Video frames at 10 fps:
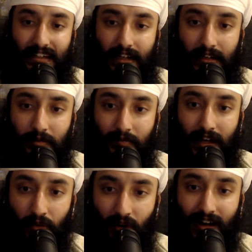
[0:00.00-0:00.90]
Um,
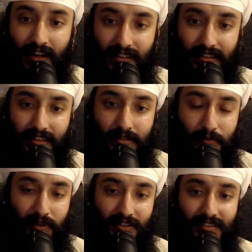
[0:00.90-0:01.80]
and why? It's
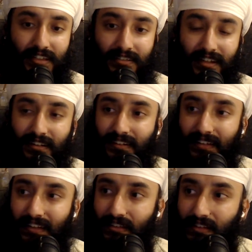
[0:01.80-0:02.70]
because they said
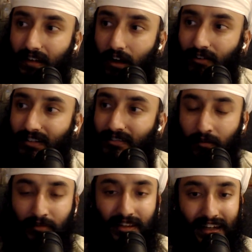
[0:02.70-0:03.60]
only
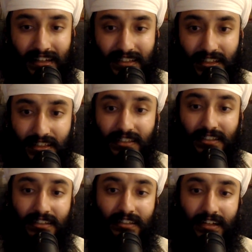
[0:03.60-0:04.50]
somebody that is a
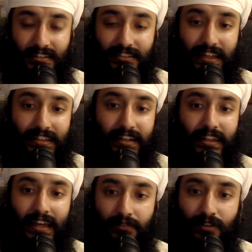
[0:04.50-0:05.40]
Gristi can say that
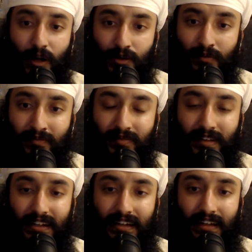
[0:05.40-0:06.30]
they have a home.
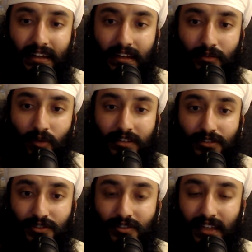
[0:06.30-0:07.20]

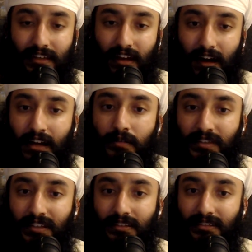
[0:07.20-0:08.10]
Once you say that I am
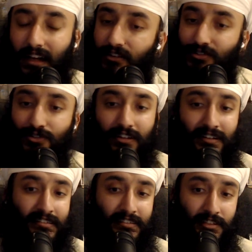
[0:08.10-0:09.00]
this, are you not
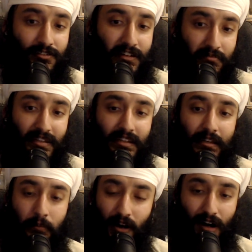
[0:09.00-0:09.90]
considering me
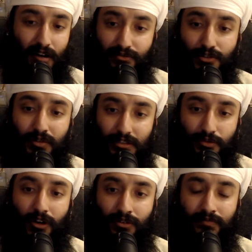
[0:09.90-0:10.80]
a part of you as
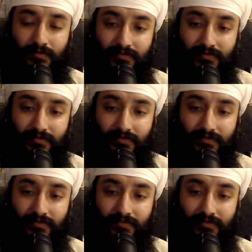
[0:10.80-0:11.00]
well?